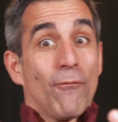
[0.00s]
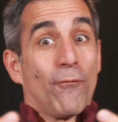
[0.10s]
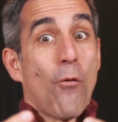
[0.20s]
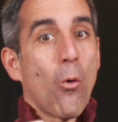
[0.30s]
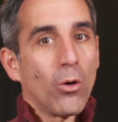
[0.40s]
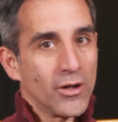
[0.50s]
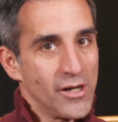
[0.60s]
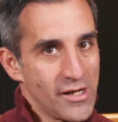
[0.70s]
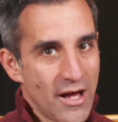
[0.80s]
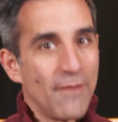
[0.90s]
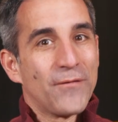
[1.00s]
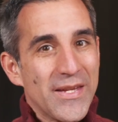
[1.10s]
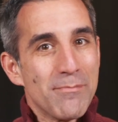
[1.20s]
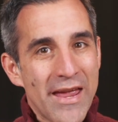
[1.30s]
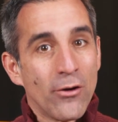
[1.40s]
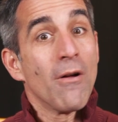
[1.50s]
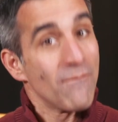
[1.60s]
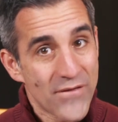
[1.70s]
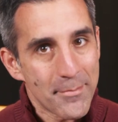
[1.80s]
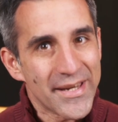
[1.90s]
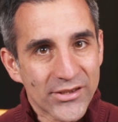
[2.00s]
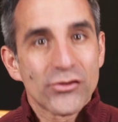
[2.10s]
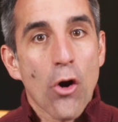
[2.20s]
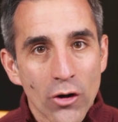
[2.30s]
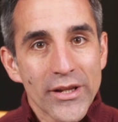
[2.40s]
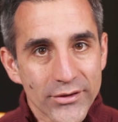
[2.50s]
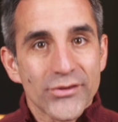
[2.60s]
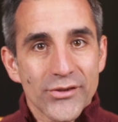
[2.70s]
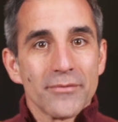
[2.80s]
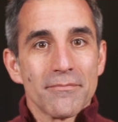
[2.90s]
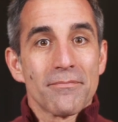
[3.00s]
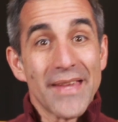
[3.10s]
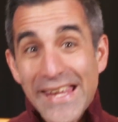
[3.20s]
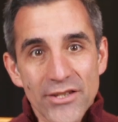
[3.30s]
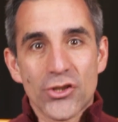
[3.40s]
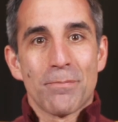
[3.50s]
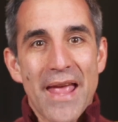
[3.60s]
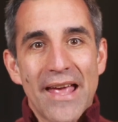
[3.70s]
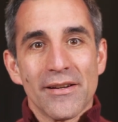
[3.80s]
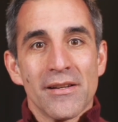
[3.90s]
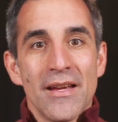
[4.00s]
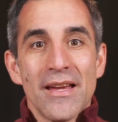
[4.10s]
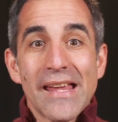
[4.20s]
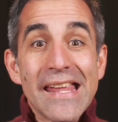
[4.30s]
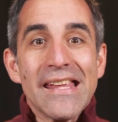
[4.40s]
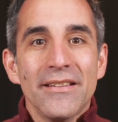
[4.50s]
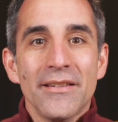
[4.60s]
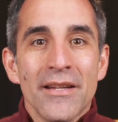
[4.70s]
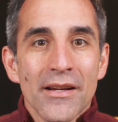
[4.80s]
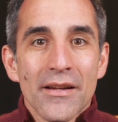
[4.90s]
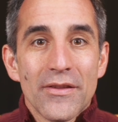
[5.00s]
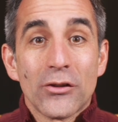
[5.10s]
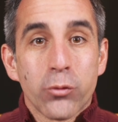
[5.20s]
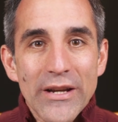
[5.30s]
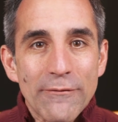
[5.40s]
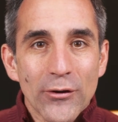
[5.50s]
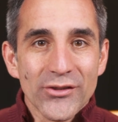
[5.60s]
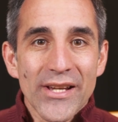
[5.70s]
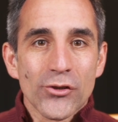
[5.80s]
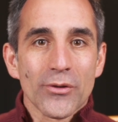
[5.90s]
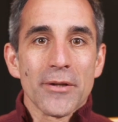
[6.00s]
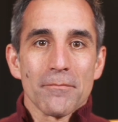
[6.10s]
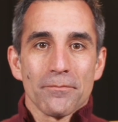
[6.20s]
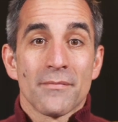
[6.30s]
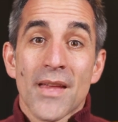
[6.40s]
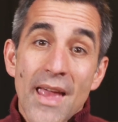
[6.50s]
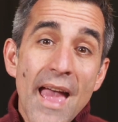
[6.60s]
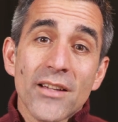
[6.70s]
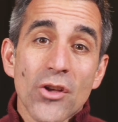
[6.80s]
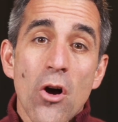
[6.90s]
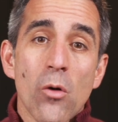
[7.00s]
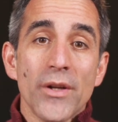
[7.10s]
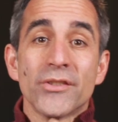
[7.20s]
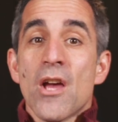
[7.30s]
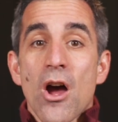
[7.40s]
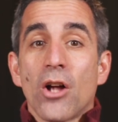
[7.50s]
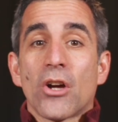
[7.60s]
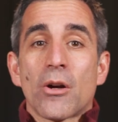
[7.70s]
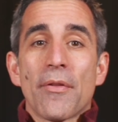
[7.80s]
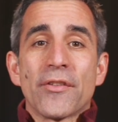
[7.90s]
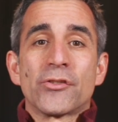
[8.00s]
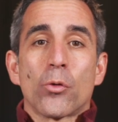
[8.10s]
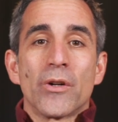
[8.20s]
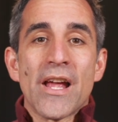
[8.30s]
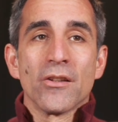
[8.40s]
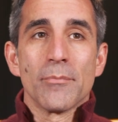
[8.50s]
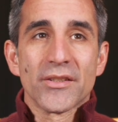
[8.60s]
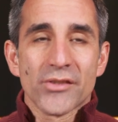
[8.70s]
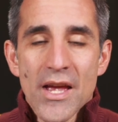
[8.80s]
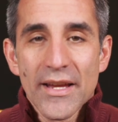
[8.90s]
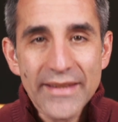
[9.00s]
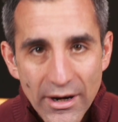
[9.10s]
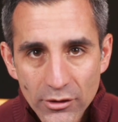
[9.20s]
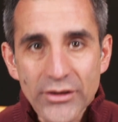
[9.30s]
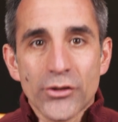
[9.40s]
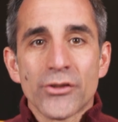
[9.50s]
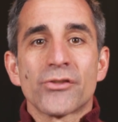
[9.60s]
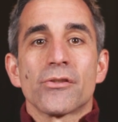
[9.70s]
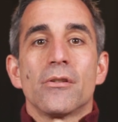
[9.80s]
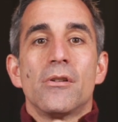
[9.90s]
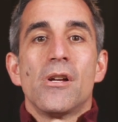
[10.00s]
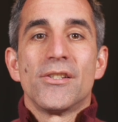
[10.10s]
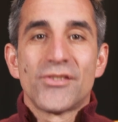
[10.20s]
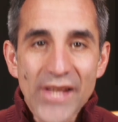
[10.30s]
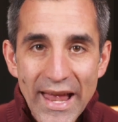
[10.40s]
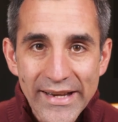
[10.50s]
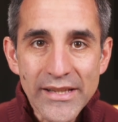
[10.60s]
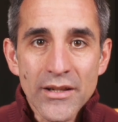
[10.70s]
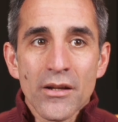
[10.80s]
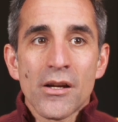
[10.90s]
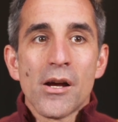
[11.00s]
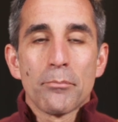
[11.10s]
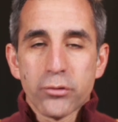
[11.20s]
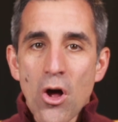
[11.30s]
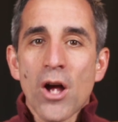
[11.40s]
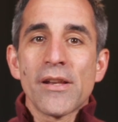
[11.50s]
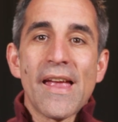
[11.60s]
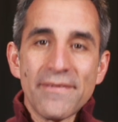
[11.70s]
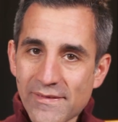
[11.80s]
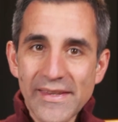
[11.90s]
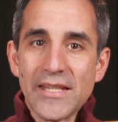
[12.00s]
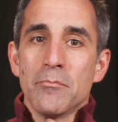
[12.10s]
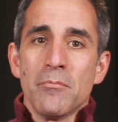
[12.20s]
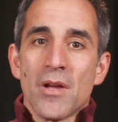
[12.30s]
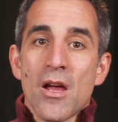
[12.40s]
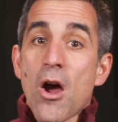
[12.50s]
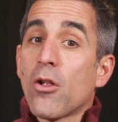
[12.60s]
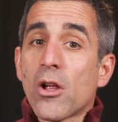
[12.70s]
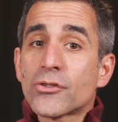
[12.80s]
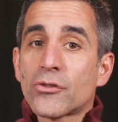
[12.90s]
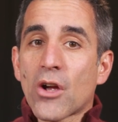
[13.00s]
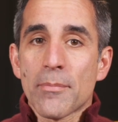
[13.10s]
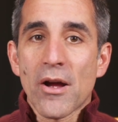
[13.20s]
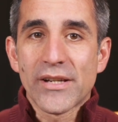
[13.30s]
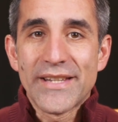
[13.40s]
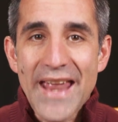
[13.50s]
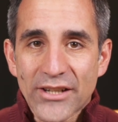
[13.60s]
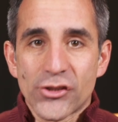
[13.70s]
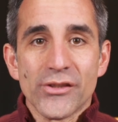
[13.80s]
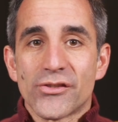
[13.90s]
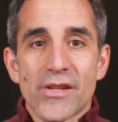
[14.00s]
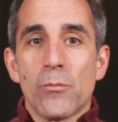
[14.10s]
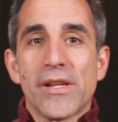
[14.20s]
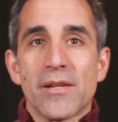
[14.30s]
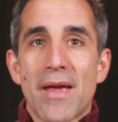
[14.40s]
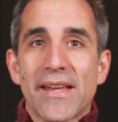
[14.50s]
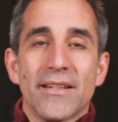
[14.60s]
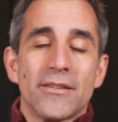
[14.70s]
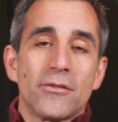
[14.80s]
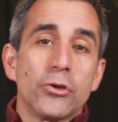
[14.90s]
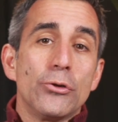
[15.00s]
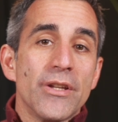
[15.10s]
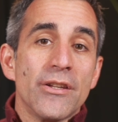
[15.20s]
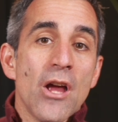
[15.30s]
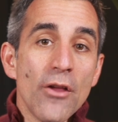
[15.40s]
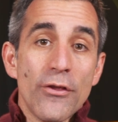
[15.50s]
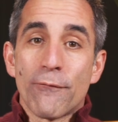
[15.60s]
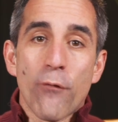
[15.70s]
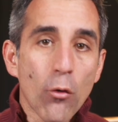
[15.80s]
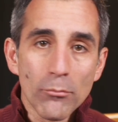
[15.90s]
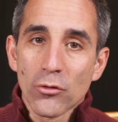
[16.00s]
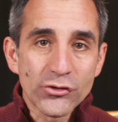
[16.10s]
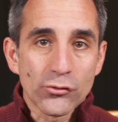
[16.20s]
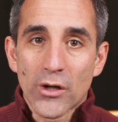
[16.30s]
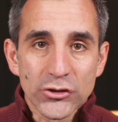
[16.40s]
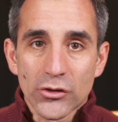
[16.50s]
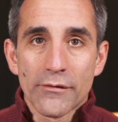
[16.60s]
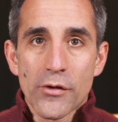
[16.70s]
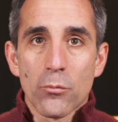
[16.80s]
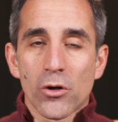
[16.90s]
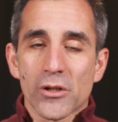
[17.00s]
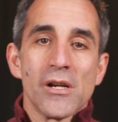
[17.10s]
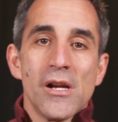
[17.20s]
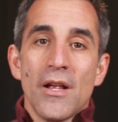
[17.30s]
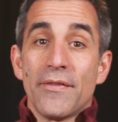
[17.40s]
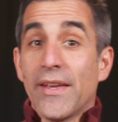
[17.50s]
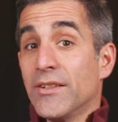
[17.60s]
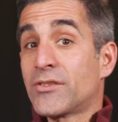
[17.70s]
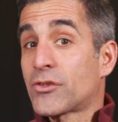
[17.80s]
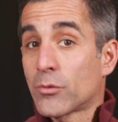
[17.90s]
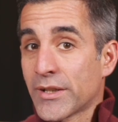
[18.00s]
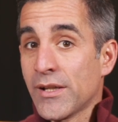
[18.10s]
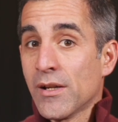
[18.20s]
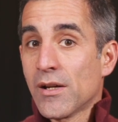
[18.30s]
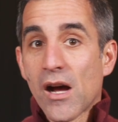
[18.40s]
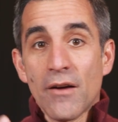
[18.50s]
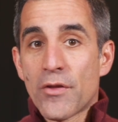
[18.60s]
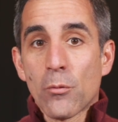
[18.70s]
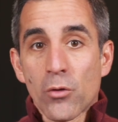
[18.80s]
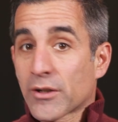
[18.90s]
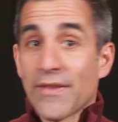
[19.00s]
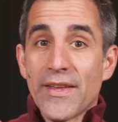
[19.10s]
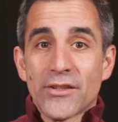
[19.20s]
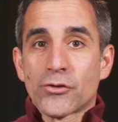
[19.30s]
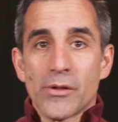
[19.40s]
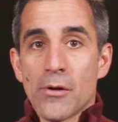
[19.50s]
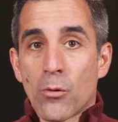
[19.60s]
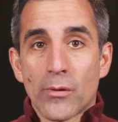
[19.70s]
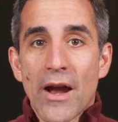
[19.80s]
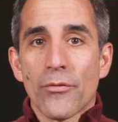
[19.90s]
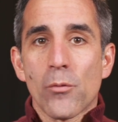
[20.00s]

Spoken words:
for a female feminist artist in Japan in the 21st century? As always, I'll talk about the story elements, characters, setting, plot, and theme. I'll also talk about connections that we can make, including the formal structure of the work, the history of the work and the history around